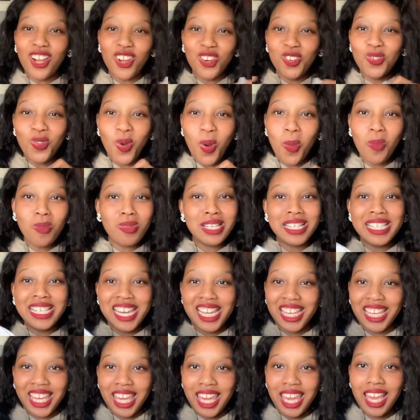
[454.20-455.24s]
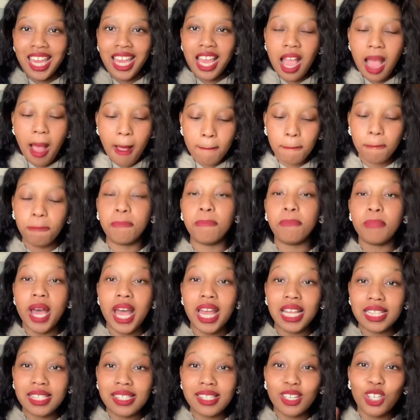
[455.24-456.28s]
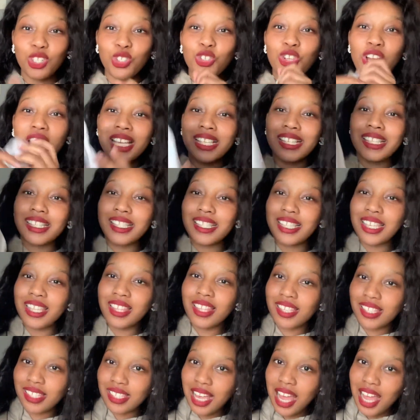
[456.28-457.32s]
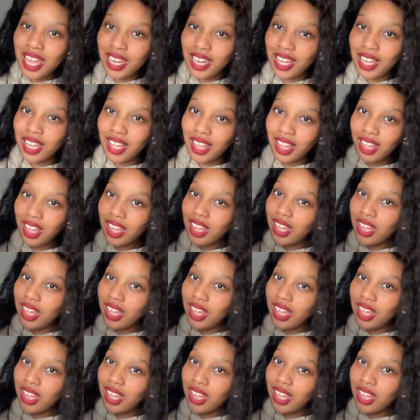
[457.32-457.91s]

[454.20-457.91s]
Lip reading: a normal legging, but do you guys see this color?